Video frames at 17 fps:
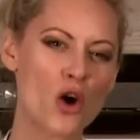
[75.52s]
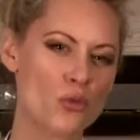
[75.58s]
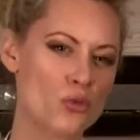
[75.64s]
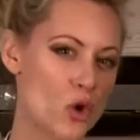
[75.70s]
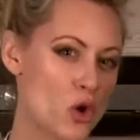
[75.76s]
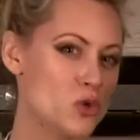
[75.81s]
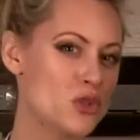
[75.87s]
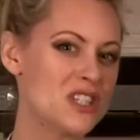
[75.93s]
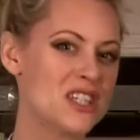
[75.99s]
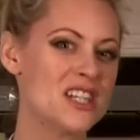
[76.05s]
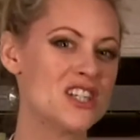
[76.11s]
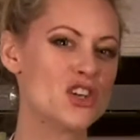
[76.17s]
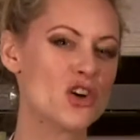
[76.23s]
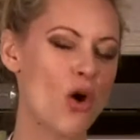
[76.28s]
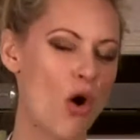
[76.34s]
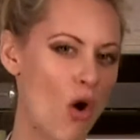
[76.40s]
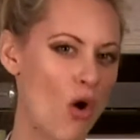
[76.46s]

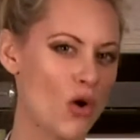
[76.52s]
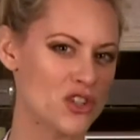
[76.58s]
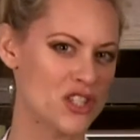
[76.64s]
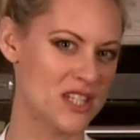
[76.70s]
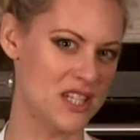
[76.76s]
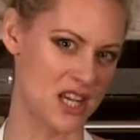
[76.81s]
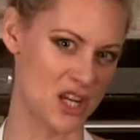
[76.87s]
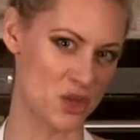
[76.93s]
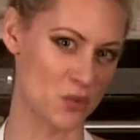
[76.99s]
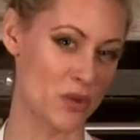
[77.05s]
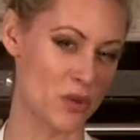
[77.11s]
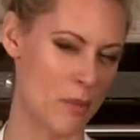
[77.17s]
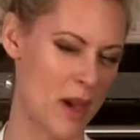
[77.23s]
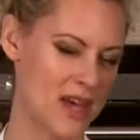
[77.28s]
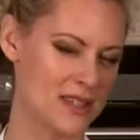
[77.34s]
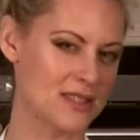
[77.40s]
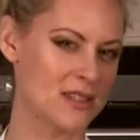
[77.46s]
roasted cod dish with
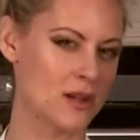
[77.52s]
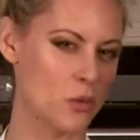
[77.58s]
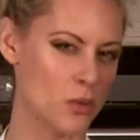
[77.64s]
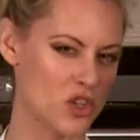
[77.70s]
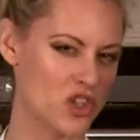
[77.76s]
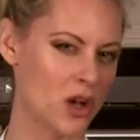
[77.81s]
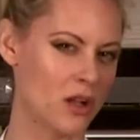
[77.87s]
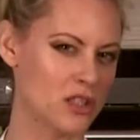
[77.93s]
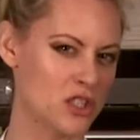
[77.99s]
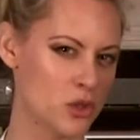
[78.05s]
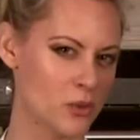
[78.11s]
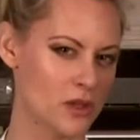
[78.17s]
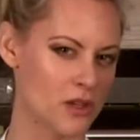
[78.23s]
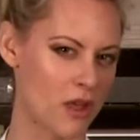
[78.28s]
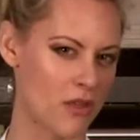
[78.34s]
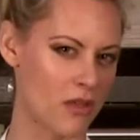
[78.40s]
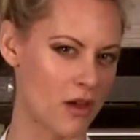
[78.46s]
pesto, which I'll do
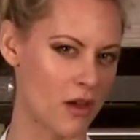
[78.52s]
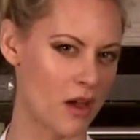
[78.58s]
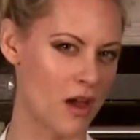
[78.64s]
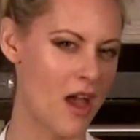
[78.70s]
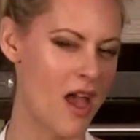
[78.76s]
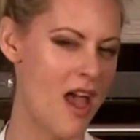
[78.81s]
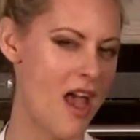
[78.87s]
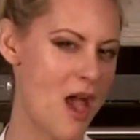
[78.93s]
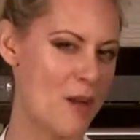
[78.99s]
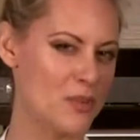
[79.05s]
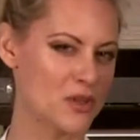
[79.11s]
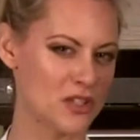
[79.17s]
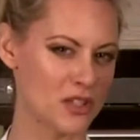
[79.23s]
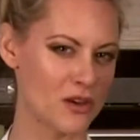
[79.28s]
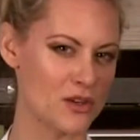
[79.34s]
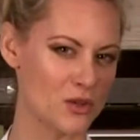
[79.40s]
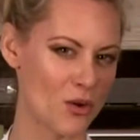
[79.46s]
another
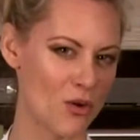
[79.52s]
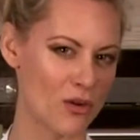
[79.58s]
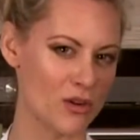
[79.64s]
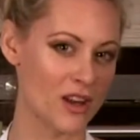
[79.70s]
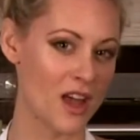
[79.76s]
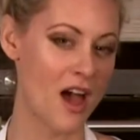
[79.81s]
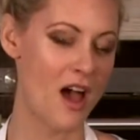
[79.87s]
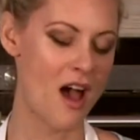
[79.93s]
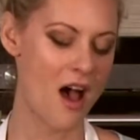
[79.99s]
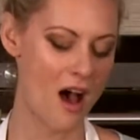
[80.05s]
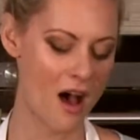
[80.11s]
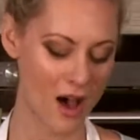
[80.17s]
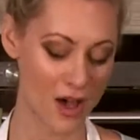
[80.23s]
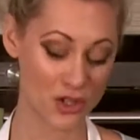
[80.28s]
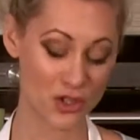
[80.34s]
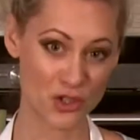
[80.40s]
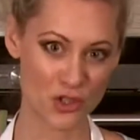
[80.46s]
episode on
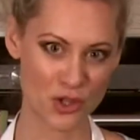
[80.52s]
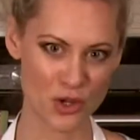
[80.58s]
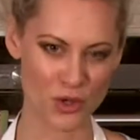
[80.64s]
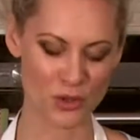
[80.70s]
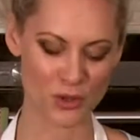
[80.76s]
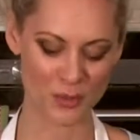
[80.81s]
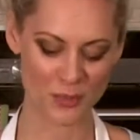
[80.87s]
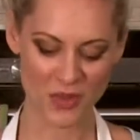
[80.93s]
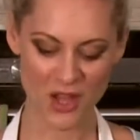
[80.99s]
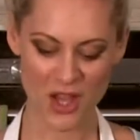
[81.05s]
uh, soon.